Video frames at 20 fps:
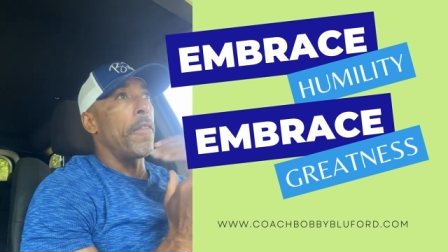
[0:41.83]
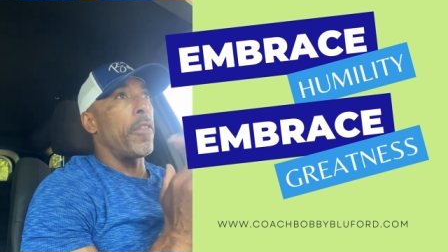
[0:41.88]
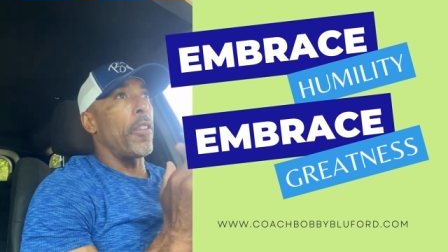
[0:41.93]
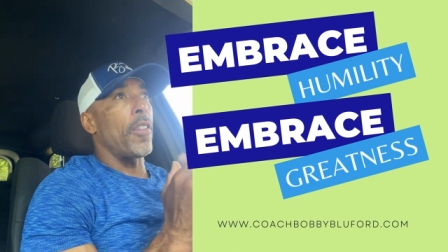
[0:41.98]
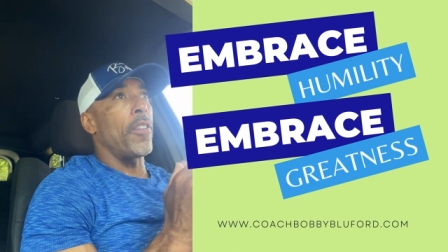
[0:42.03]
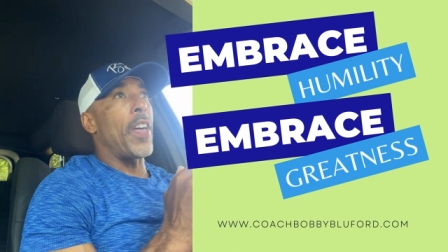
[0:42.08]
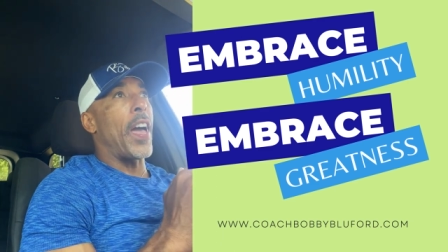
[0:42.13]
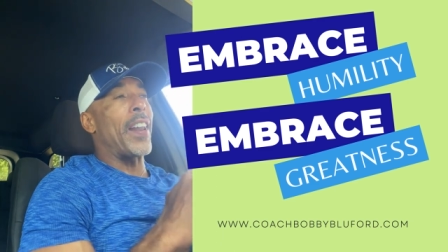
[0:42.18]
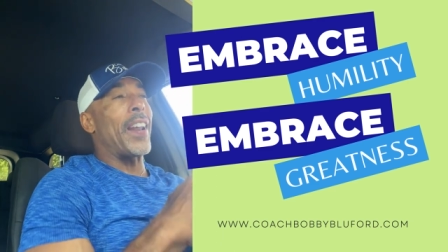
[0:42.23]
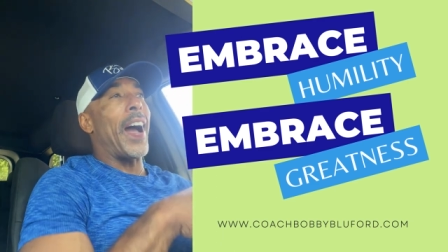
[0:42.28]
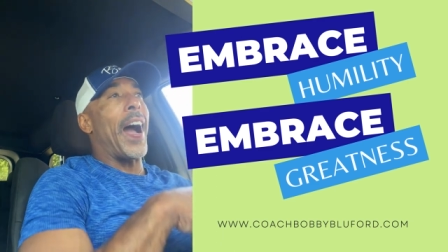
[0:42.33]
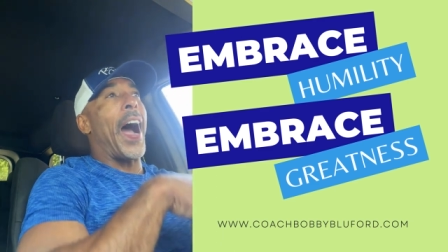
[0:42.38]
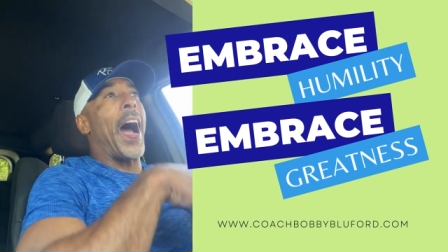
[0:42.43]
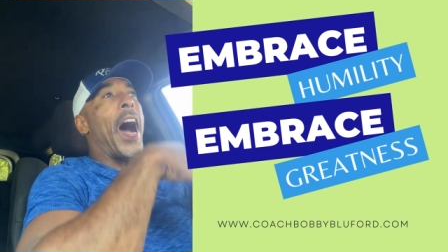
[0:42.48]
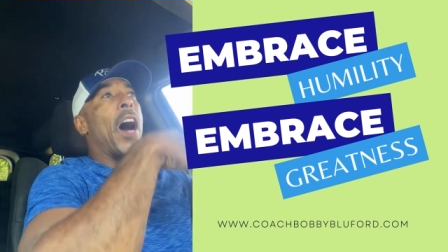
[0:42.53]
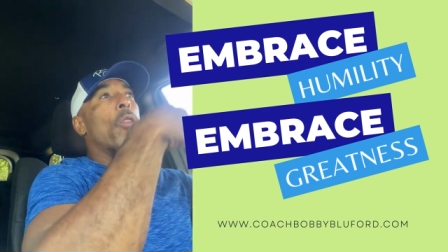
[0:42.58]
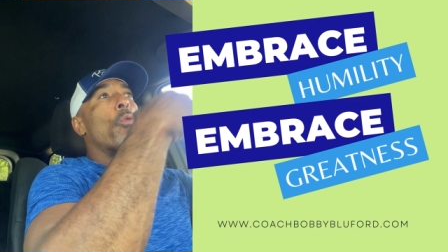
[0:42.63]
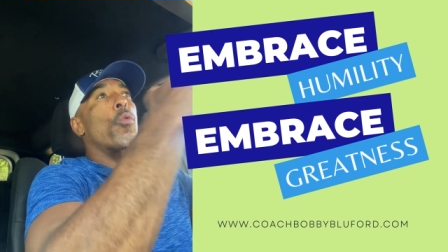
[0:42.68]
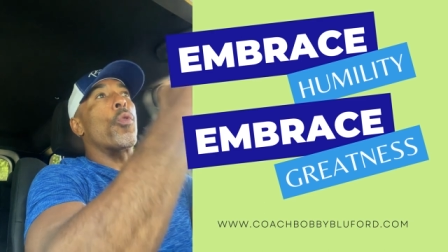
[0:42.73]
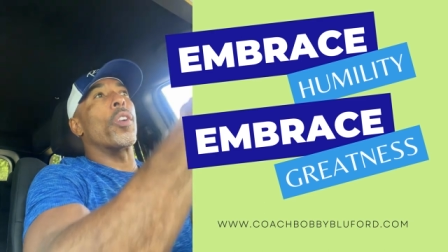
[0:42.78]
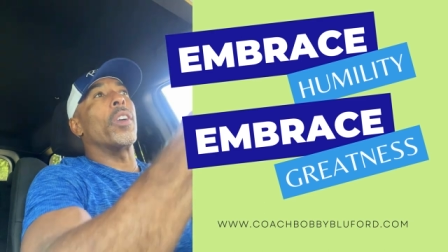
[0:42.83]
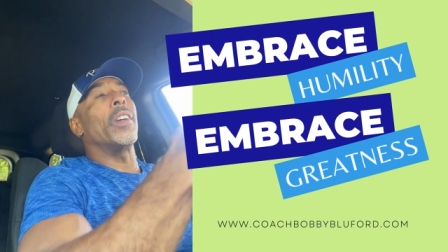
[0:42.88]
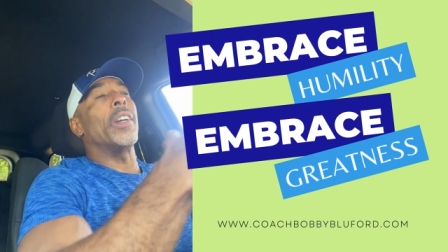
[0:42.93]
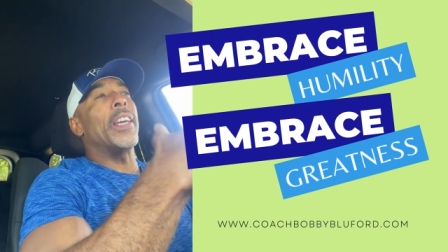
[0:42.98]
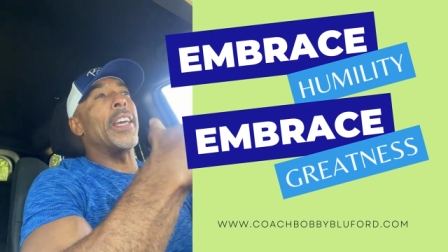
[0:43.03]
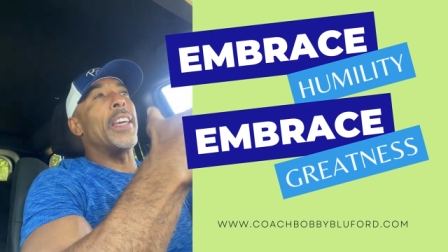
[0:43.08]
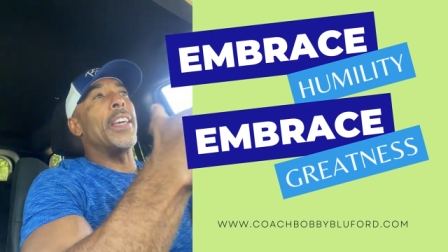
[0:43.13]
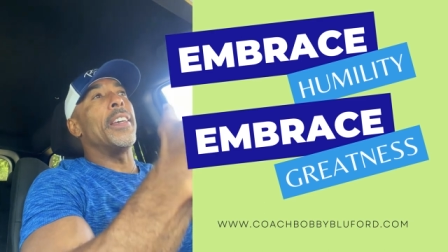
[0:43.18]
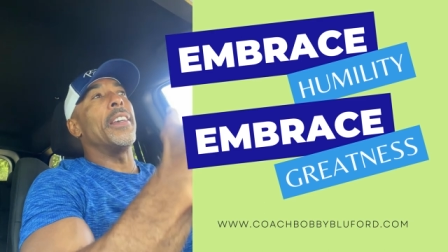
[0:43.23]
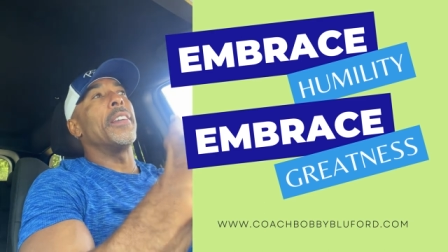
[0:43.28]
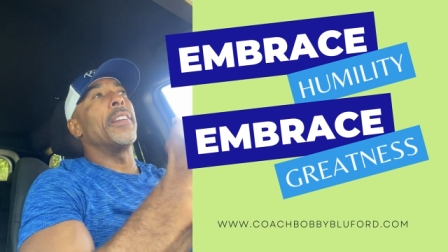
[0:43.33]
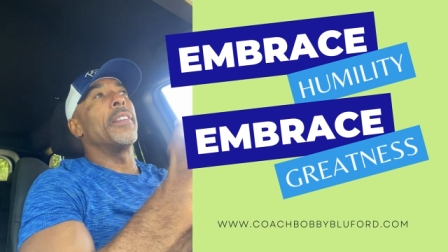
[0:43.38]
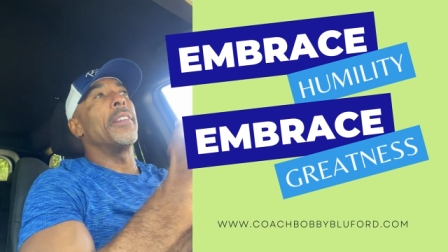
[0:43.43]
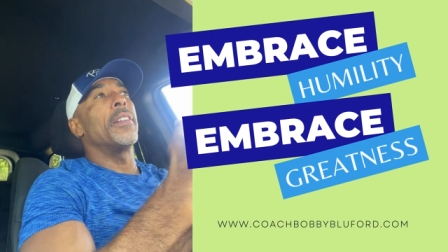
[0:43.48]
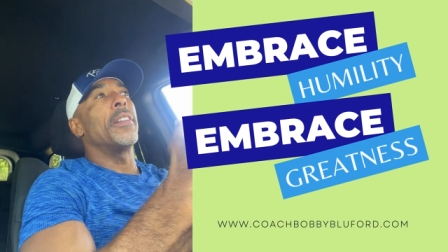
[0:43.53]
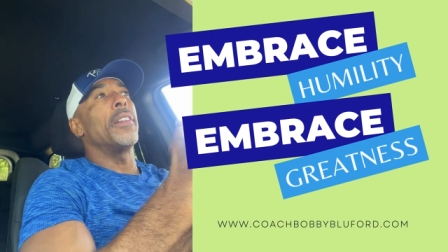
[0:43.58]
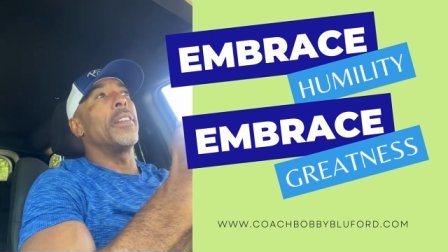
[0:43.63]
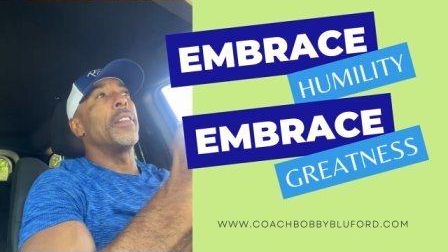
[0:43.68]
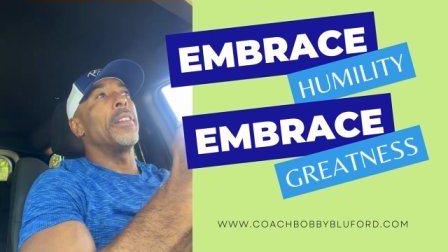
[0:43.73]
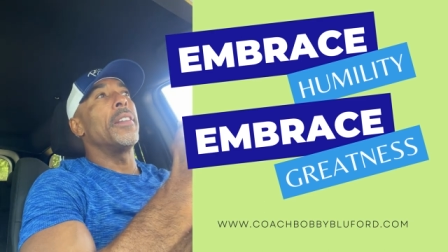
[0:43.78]
for that outwardly
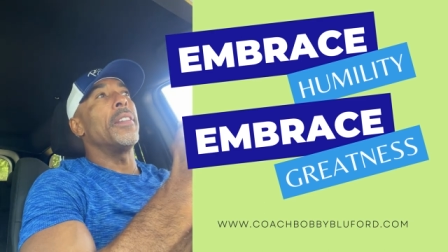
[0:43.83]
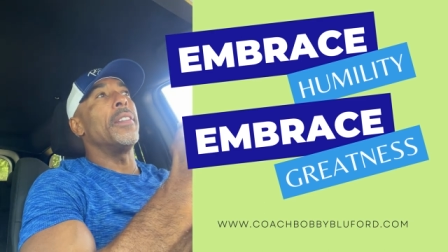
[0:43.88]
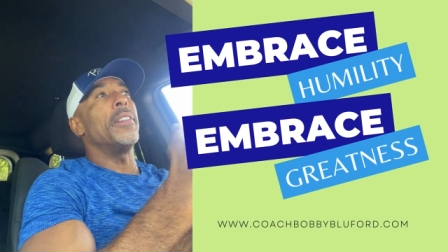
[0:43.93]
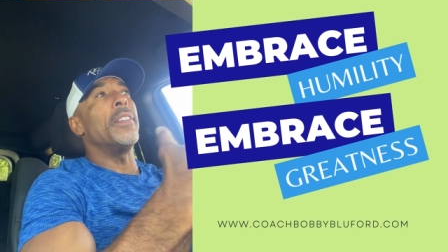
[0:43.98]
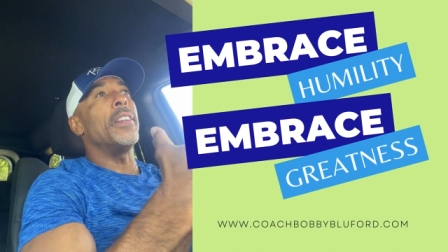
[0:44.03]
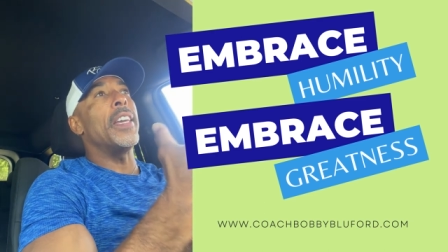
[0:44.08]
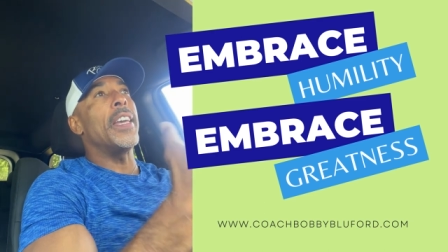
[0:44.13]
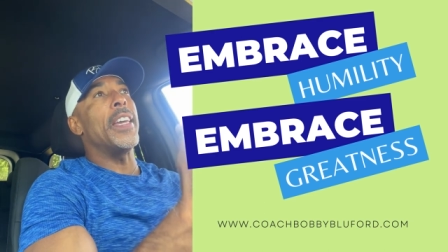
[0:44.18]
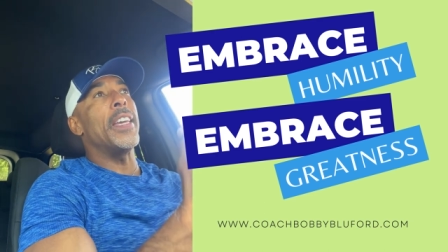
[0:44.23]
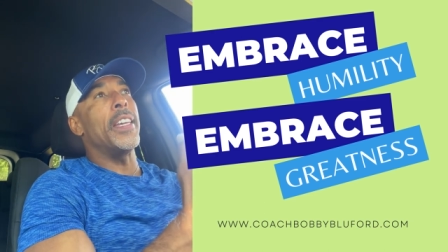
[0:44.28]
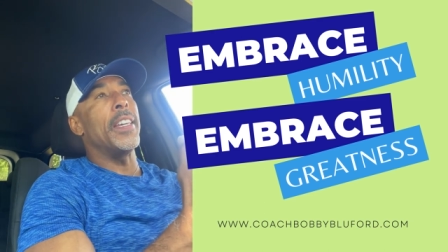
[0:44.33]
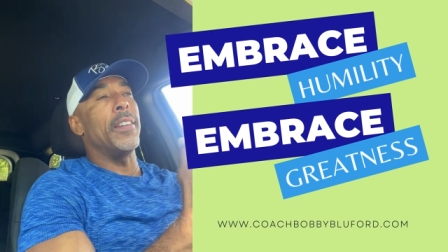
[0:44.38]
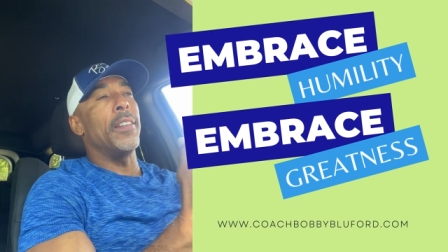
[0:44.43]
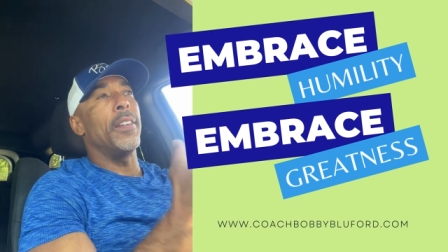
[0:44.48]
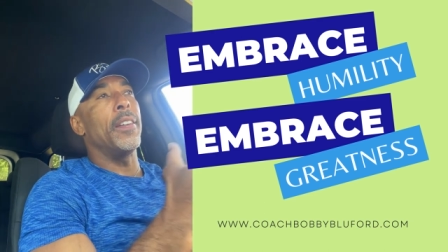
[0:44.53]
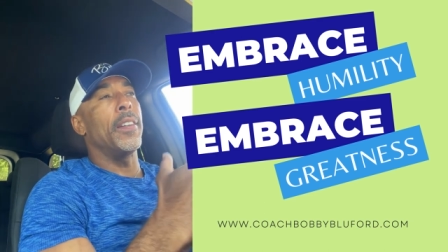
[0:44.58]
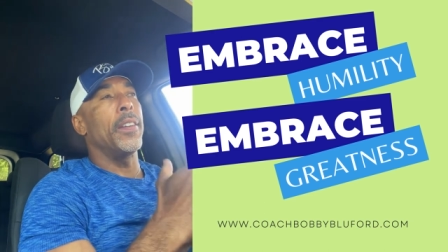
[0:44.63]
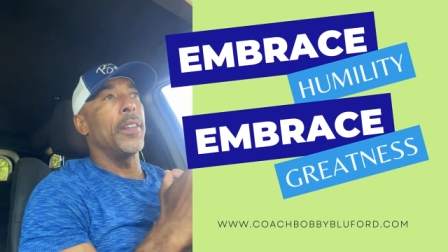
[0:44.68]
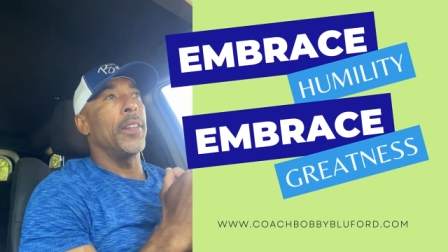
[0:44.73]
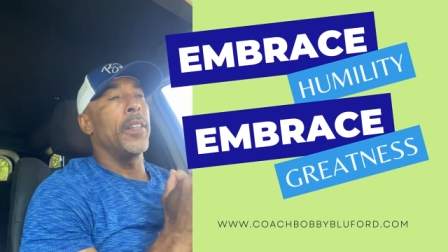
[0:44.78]
need